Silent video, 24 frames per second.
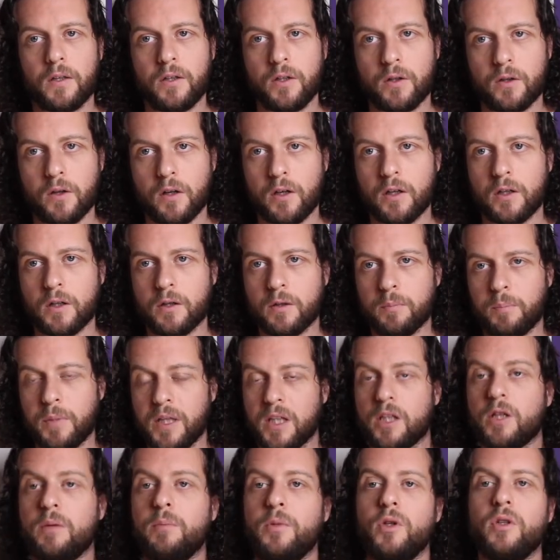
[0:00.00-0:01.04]
You're going to
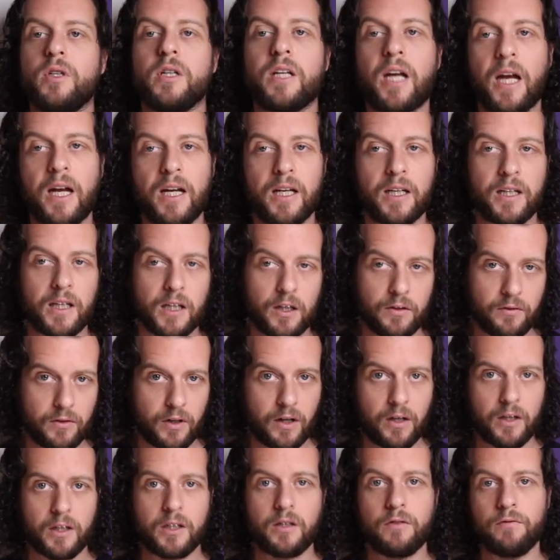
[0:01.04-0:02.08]
be communicating in a
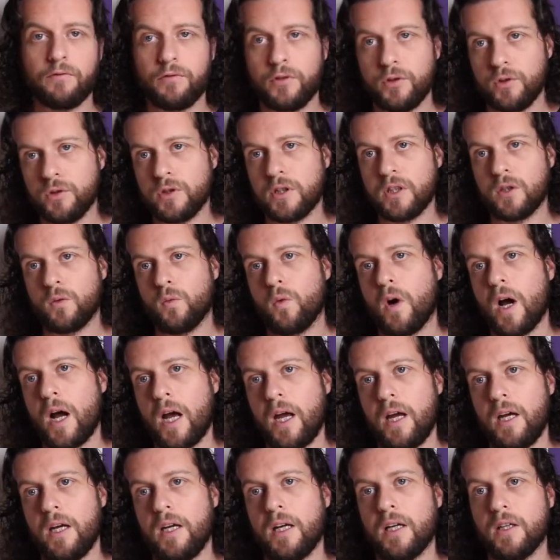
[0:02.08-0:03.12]
very confusing
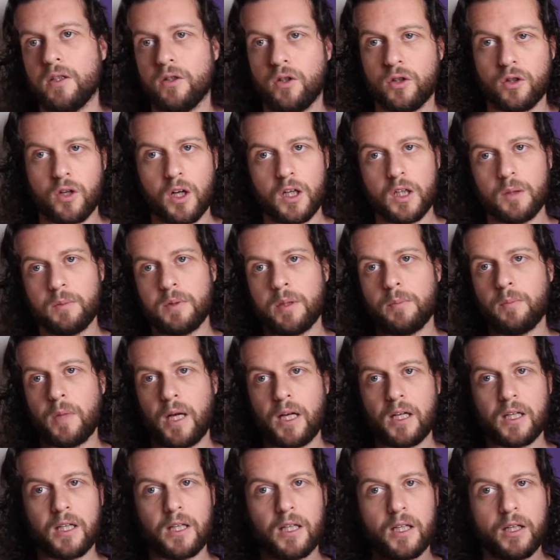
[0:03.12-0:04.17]
way, and you're going to be
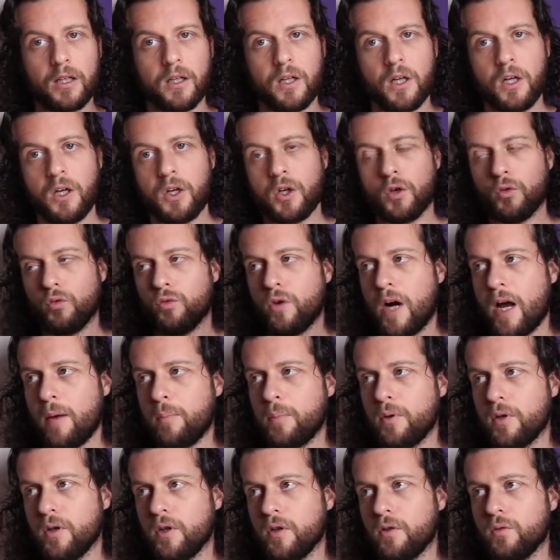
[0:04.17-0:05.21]
making
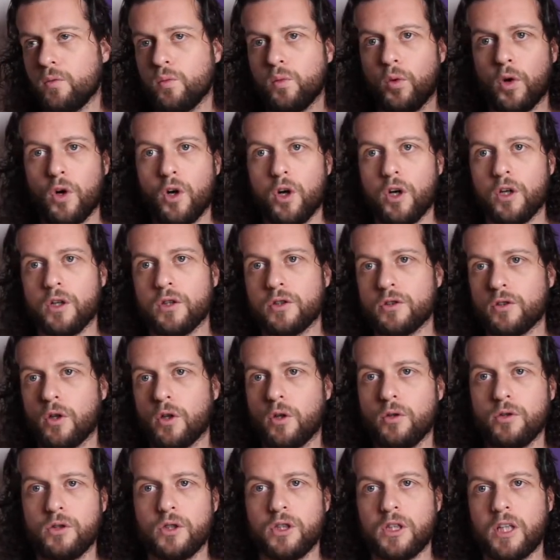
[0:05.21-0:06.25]
rapid word
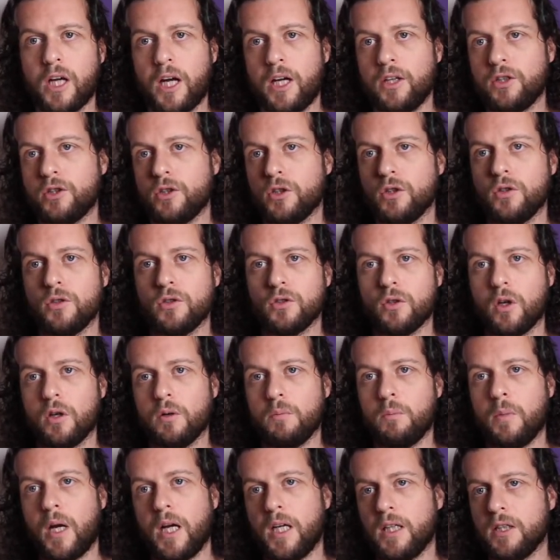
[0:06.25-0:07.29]
associations
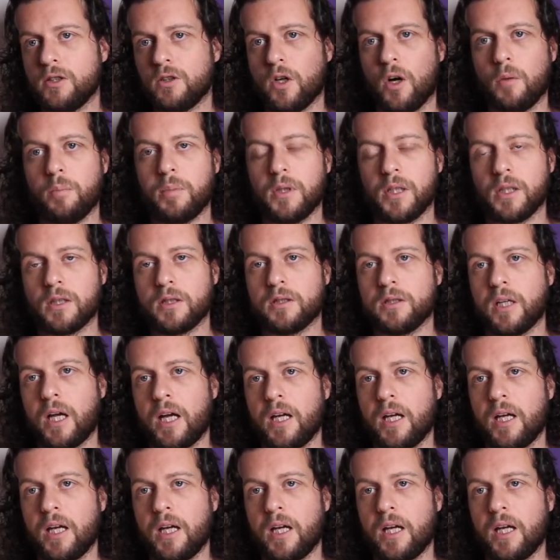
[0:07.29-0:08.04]
on many topics.